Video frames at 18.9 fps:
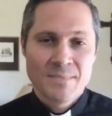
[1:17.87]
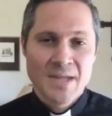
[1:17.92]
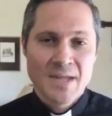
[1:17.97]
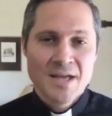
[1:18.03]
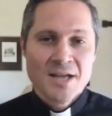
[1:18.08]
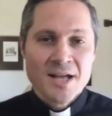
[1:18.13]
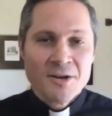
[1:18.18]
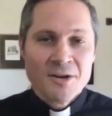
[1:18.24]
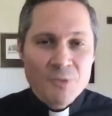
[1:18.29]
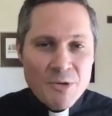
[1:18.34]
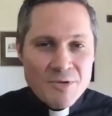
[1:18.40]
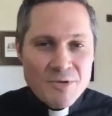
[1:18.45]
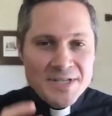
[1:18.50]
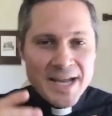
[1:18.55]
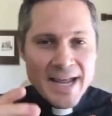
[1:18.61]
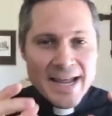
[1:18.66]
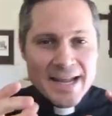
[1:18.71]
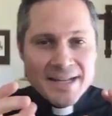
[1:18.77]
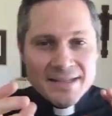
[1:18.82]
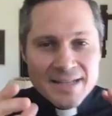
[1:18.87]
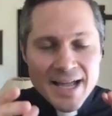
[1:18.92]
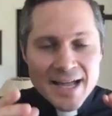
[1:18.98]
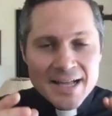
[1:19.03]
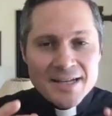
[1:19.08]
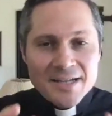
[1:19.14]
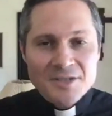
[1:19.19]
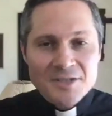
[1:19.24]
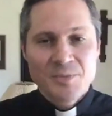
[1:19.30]
And we would take
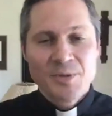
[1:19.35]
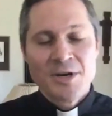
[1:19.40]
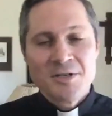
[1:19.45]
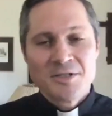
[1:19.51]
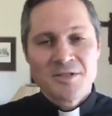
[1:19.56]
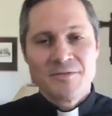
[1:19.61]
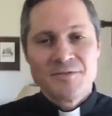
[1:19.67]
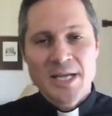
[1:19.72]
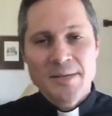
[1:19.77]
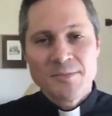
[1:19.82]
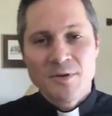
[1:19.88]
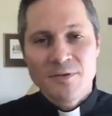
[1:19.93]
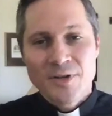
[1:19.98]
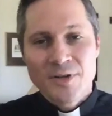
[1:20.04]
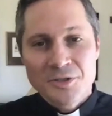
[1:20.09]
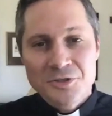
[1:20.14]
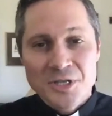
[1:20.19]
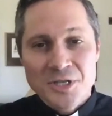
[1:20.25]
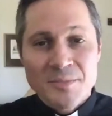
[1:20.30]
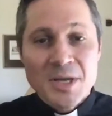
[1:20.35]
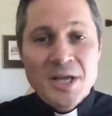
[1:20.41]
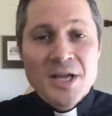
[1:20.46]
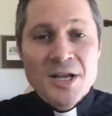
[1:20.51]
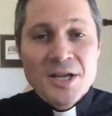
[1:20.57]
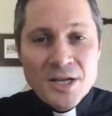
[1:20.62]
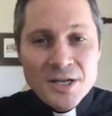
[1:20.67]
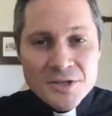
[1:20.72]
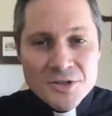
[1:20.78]
that experience of table fellowship
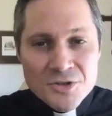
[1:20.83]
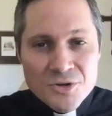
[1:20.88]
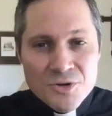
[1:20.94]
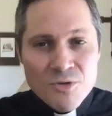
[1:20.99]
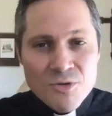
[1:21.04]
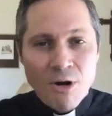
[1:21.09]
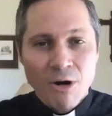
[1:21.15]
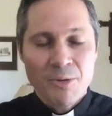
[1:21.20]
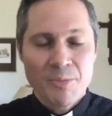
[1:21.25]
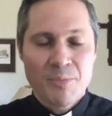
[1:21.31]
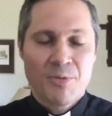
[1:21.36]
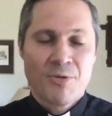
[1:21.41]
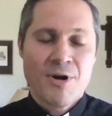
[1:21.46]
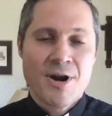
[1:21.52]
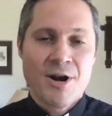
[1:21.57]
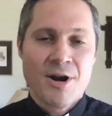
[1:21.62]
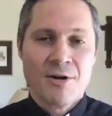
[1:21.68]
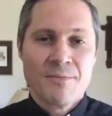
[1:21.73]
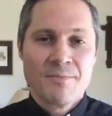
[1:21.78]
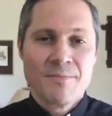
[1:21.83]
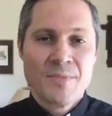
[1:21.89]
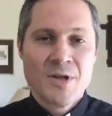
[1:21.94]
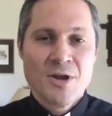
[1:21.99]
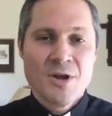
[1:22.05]
uh, to our prayer,